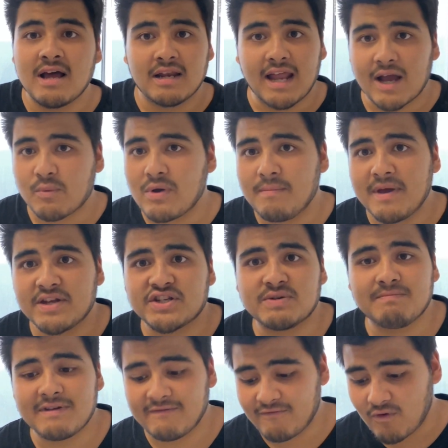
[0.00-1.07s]
Like we mentioned
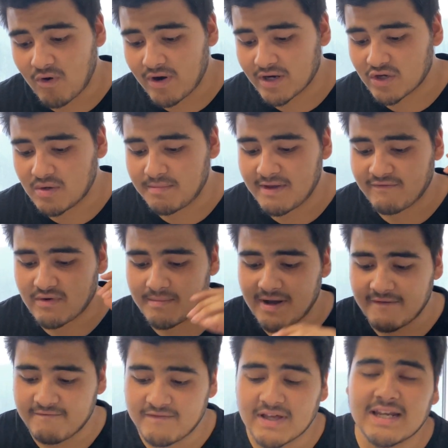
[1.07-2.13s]
before, it could be from
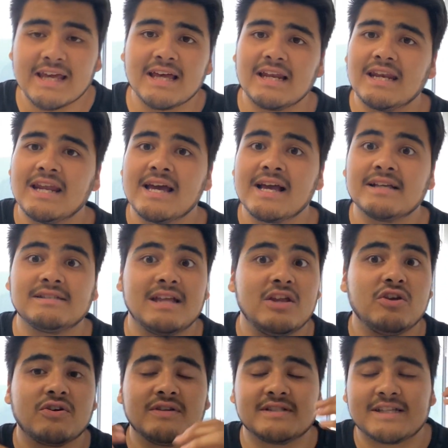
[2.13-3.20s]
affiliate links. Then
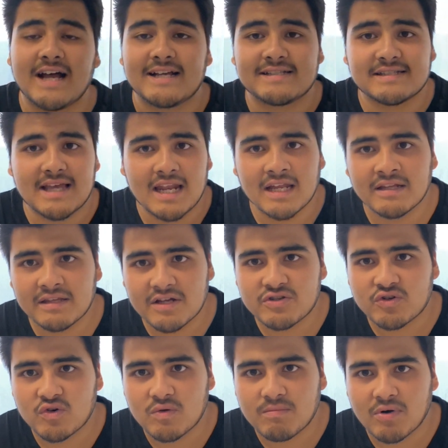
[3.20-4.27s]
you can start selling
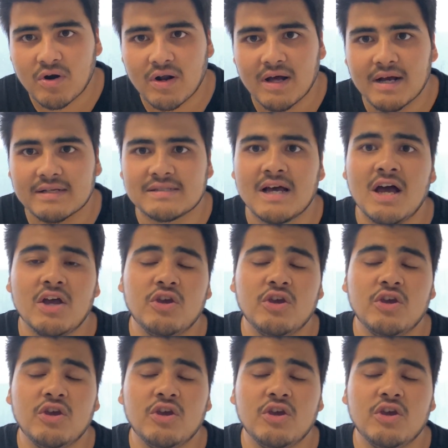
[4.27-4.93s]
digital products.